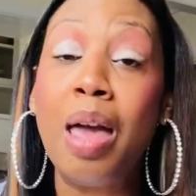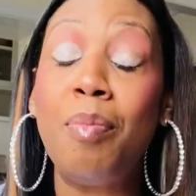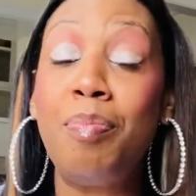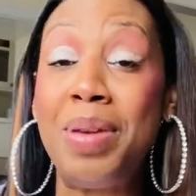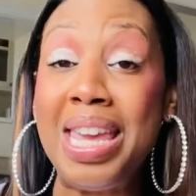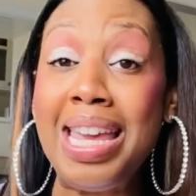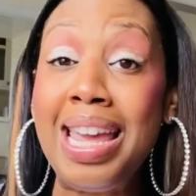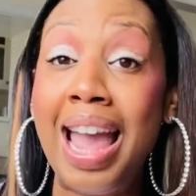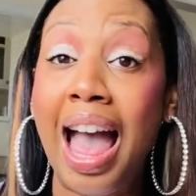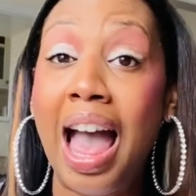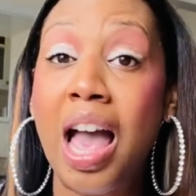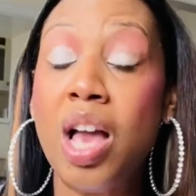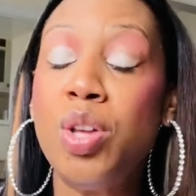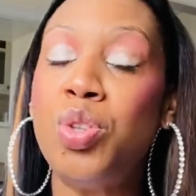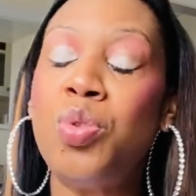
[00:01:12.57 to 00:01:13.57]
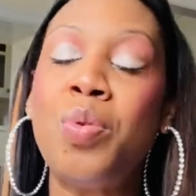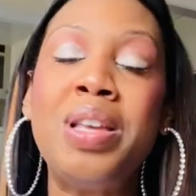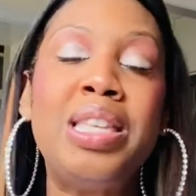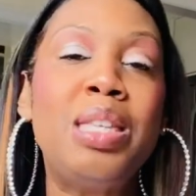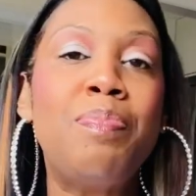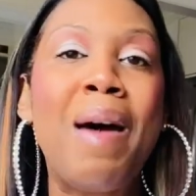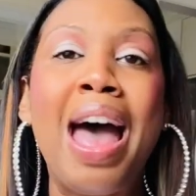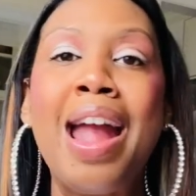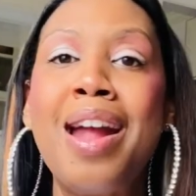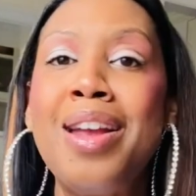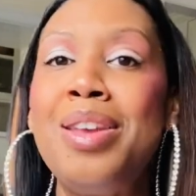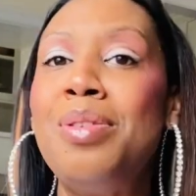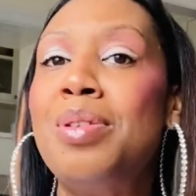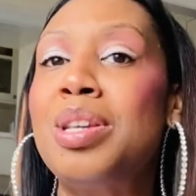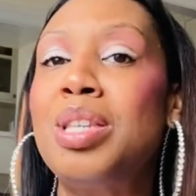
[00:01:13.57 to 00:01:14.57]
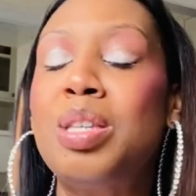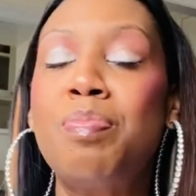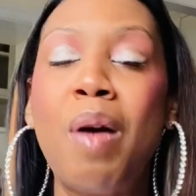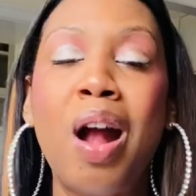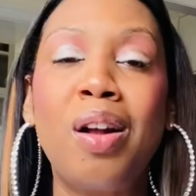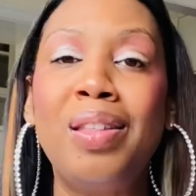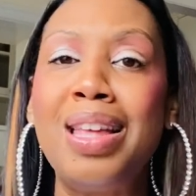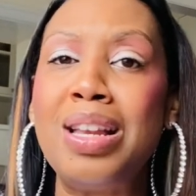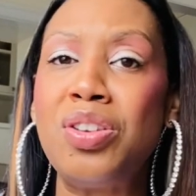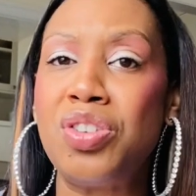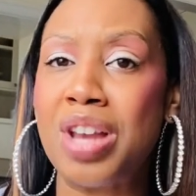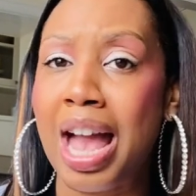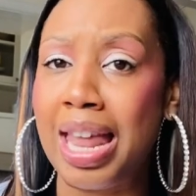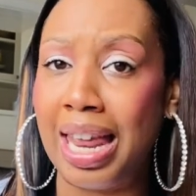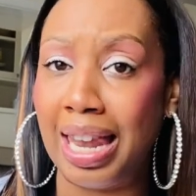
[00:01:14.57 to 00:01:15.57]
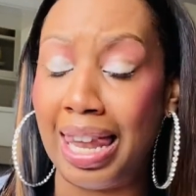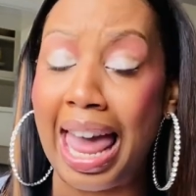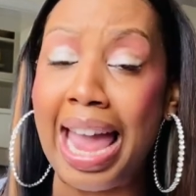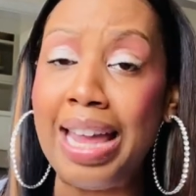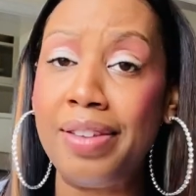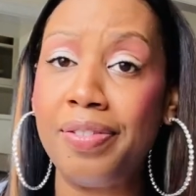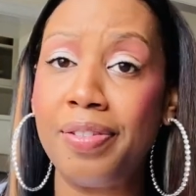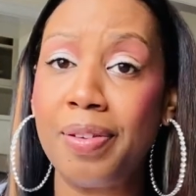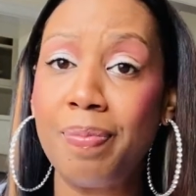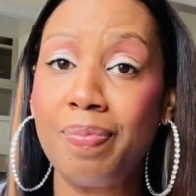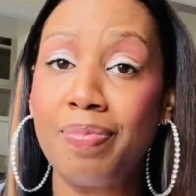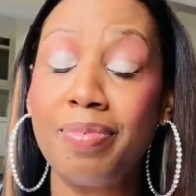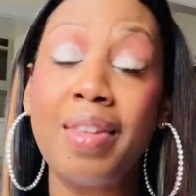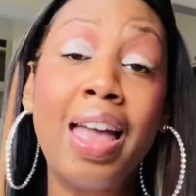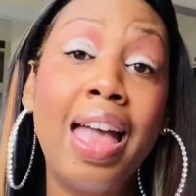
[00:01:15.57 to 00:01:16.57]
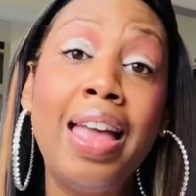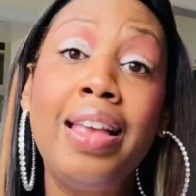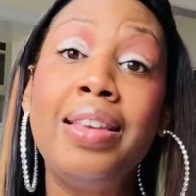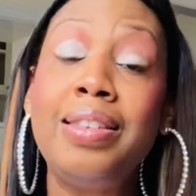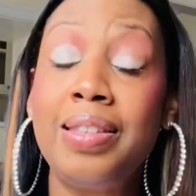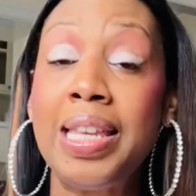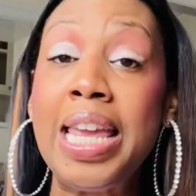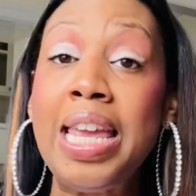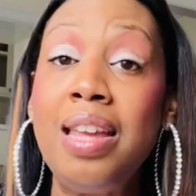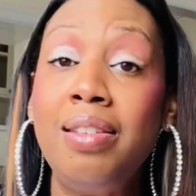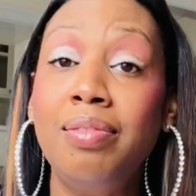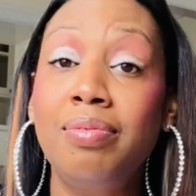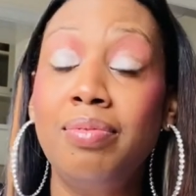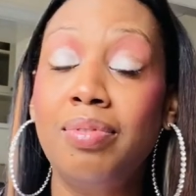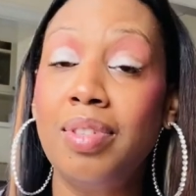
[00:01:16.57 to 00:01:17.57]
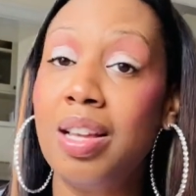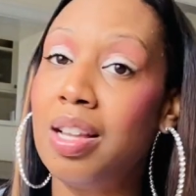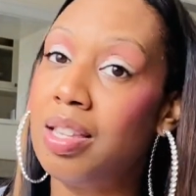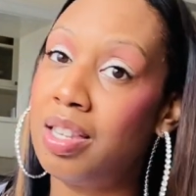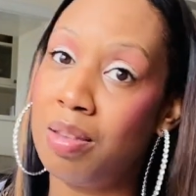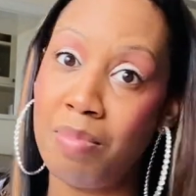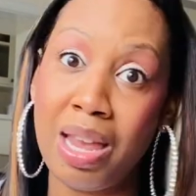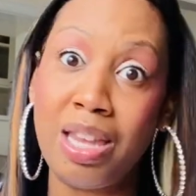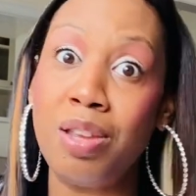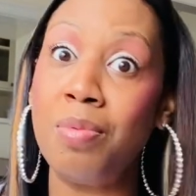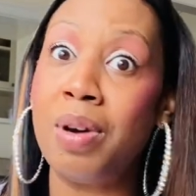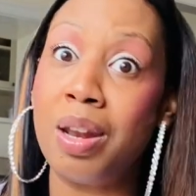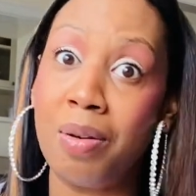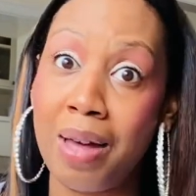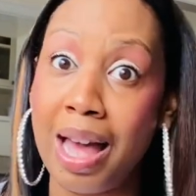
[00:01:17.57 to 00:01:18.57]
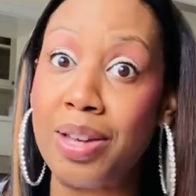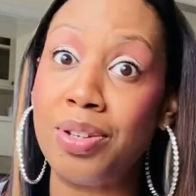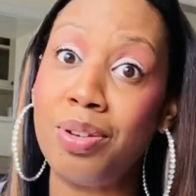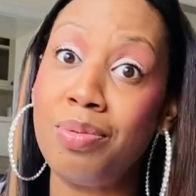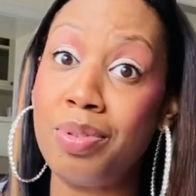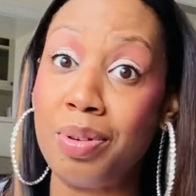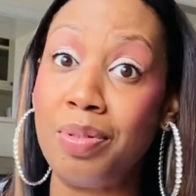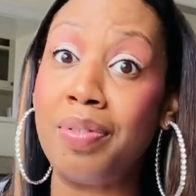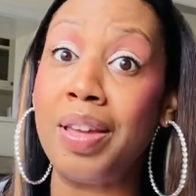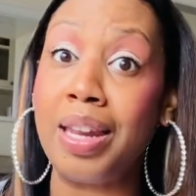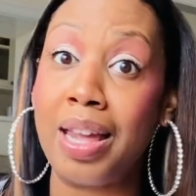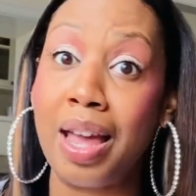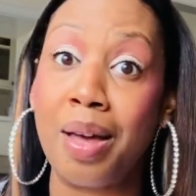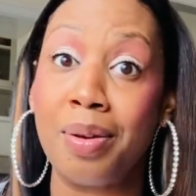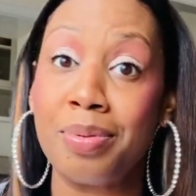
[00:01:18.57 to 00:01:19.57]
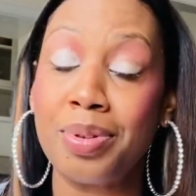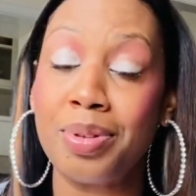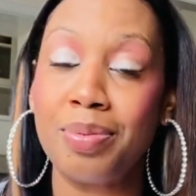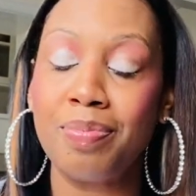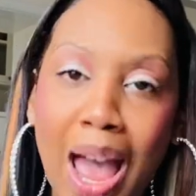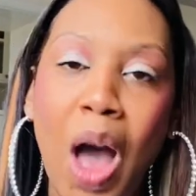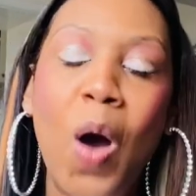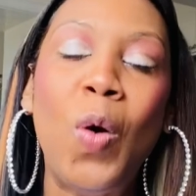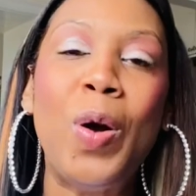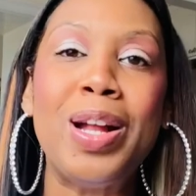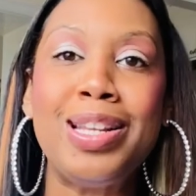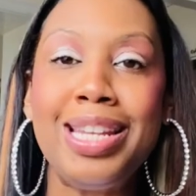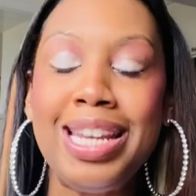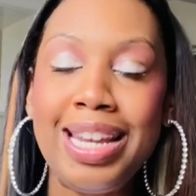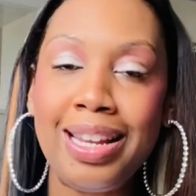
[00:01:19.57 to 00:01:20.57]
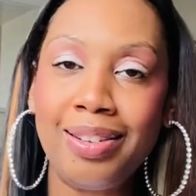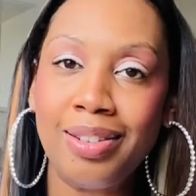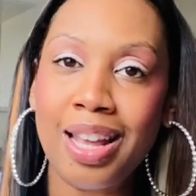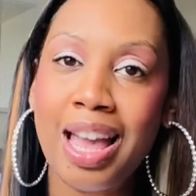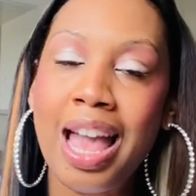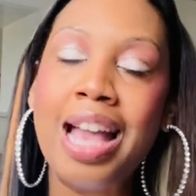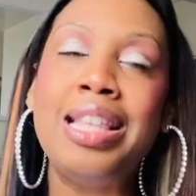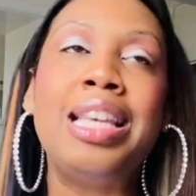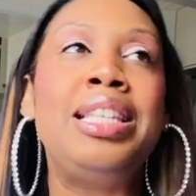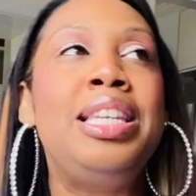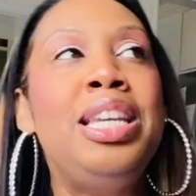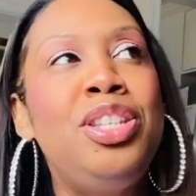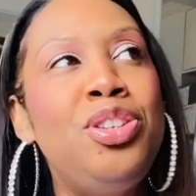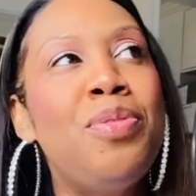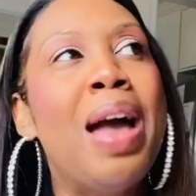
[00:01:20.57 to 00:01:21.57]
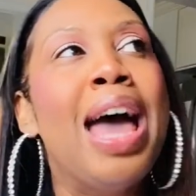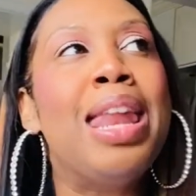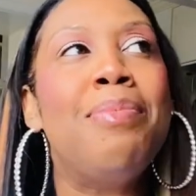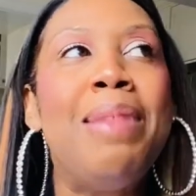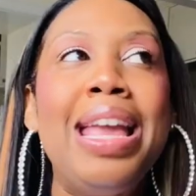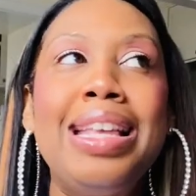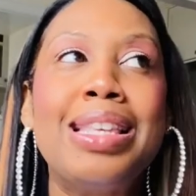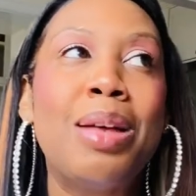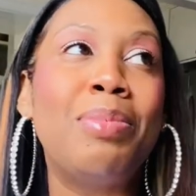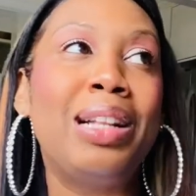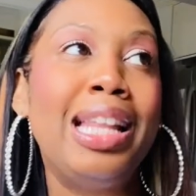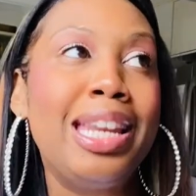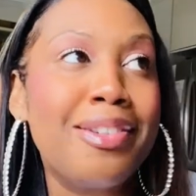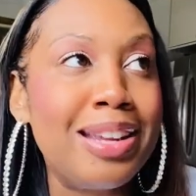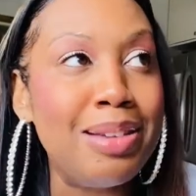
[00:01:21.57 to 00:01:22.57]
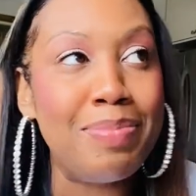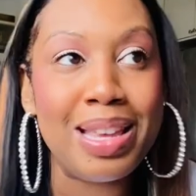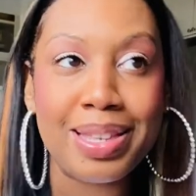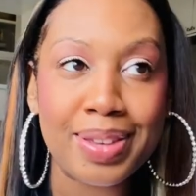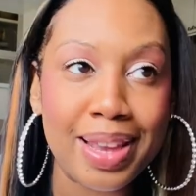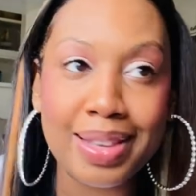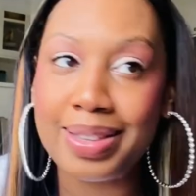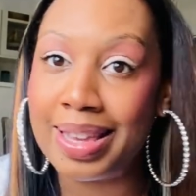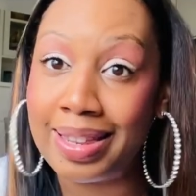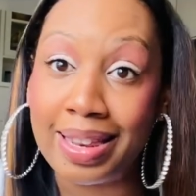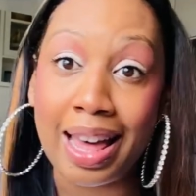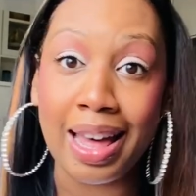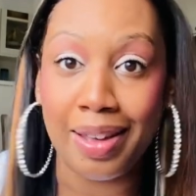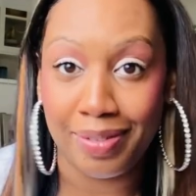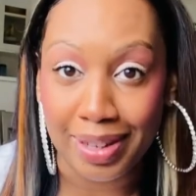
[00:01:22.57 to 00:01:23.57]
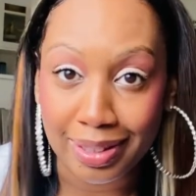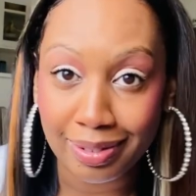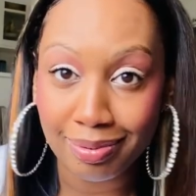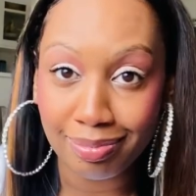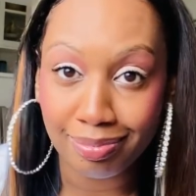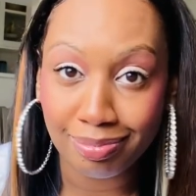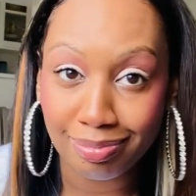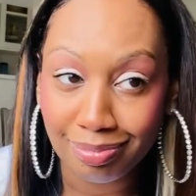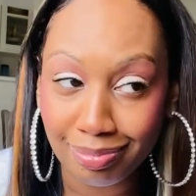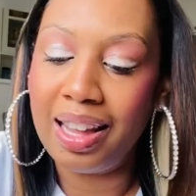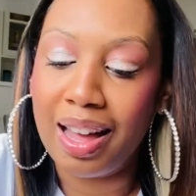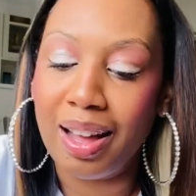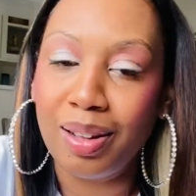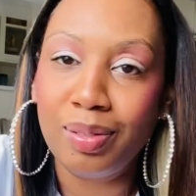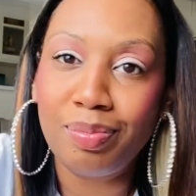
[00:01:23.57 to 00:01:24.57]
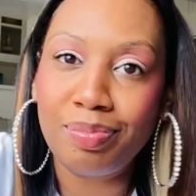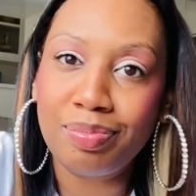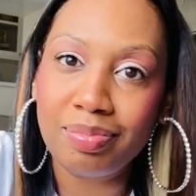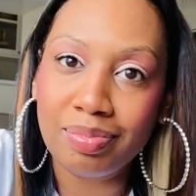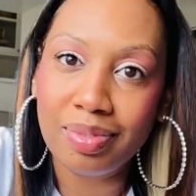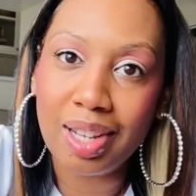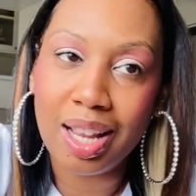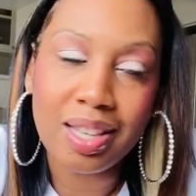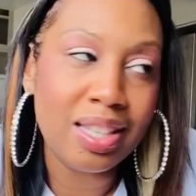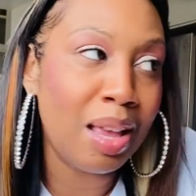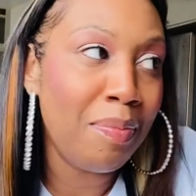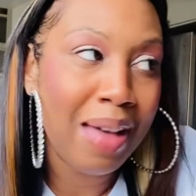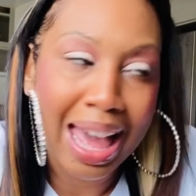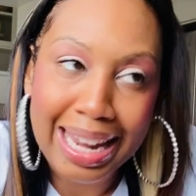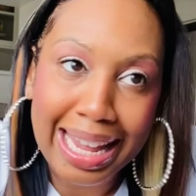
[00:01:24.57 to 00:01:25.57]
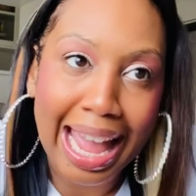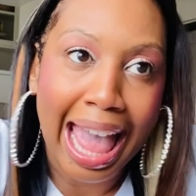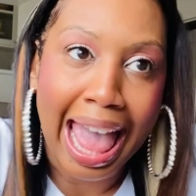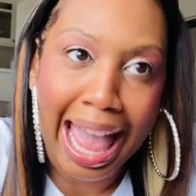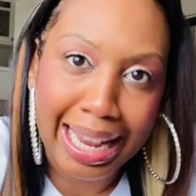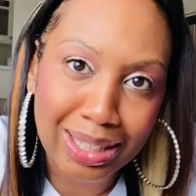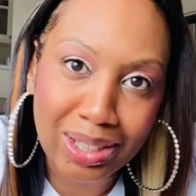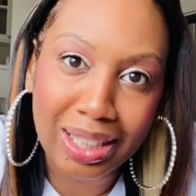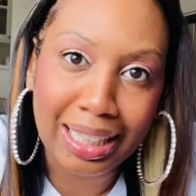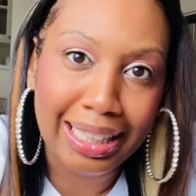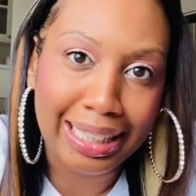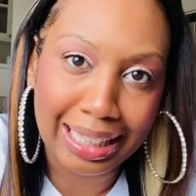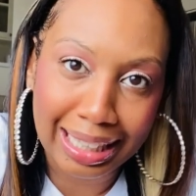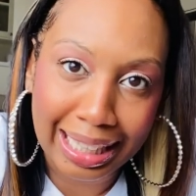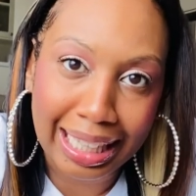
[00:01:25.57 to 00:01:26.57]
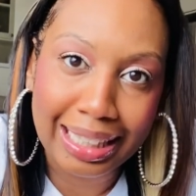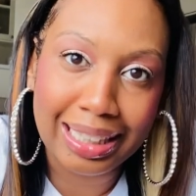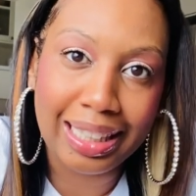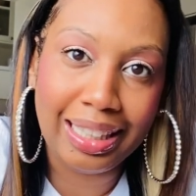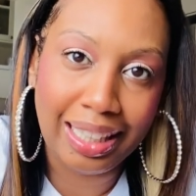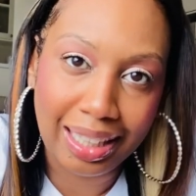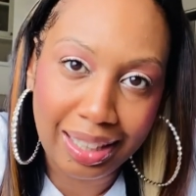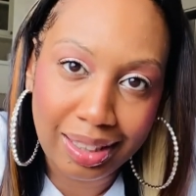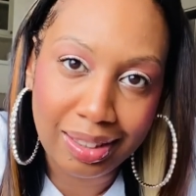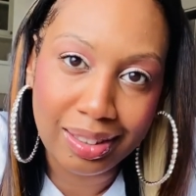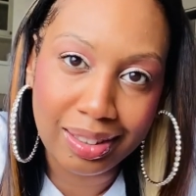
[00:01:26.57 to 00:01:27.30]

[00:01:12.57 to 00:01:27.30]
B, to inspire you to sparkle and shine in life. C, to make you want to watch YouTube videos. Or D, to teach you how to make some glittery biscuits in the oven. You know, somebody actually clicked D.